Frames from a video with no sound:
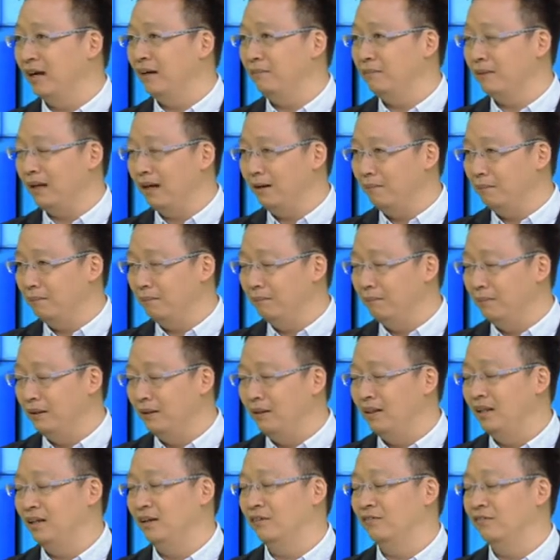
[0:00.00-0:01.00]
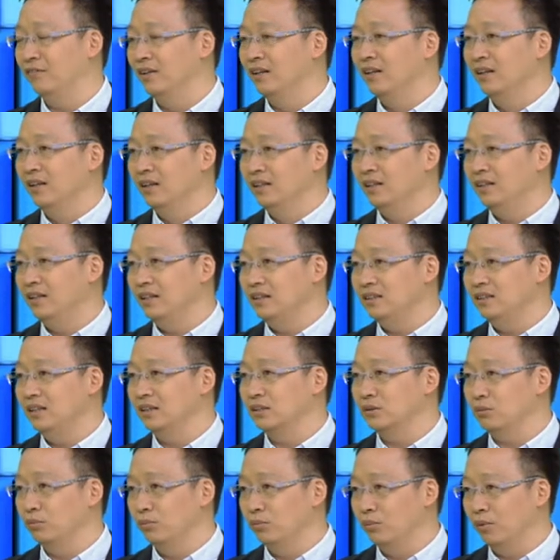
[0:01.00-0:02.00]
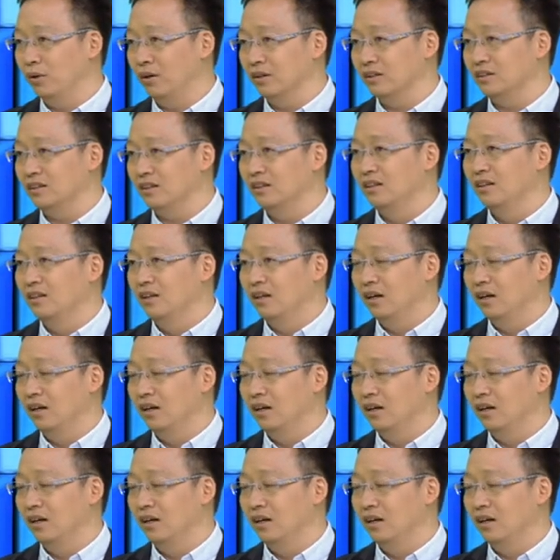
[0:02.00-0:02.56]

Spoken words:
And I believe this is what